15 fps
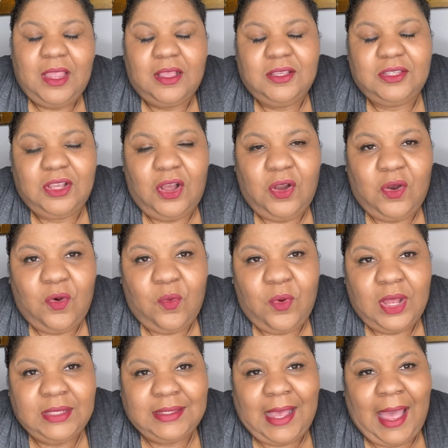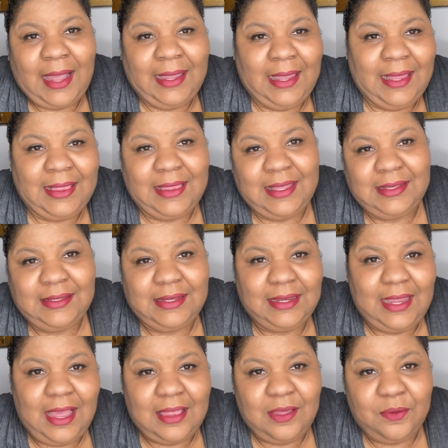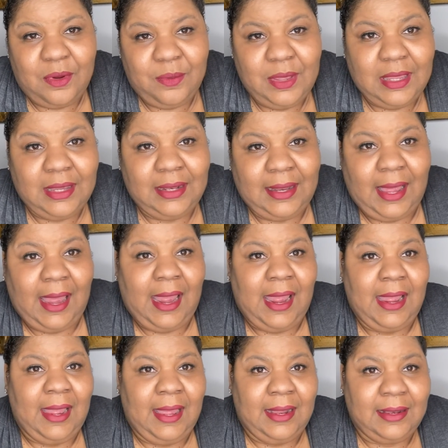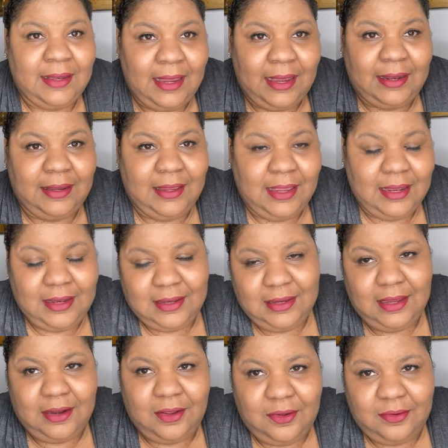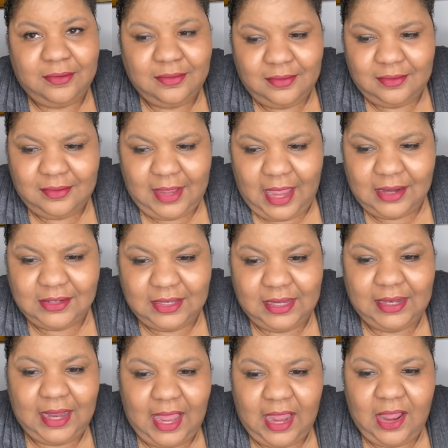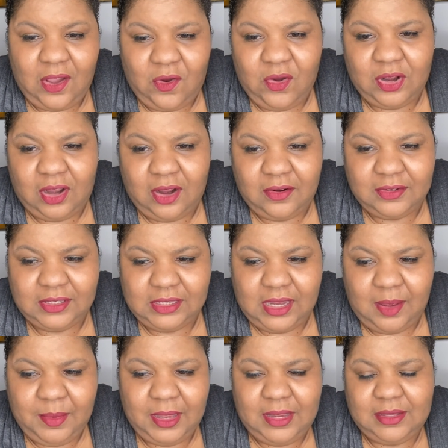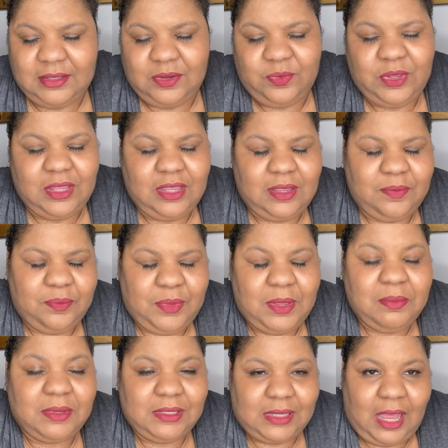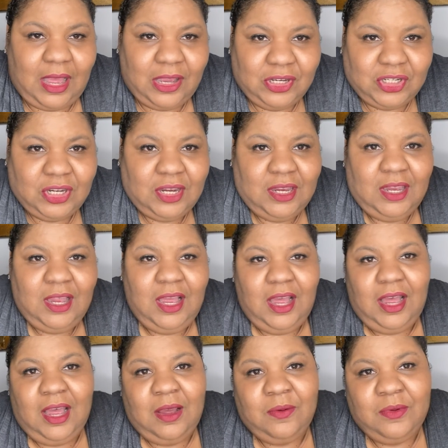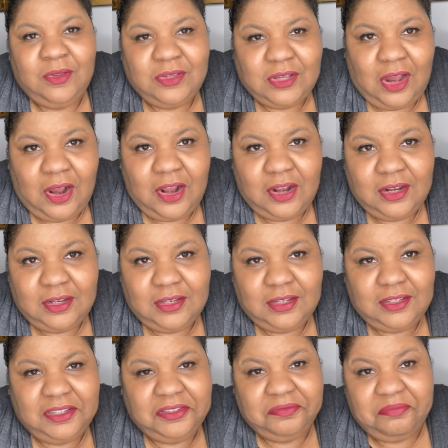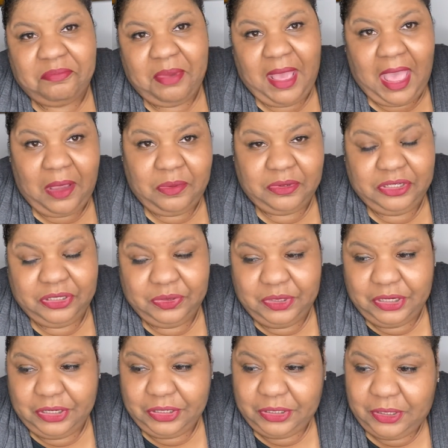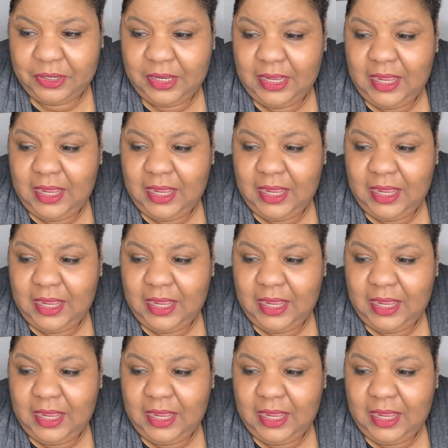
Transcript: So once I get this together where we can lay and get, you know, actually lay on our stomach so we can be massaged, we'll start back with you, girl.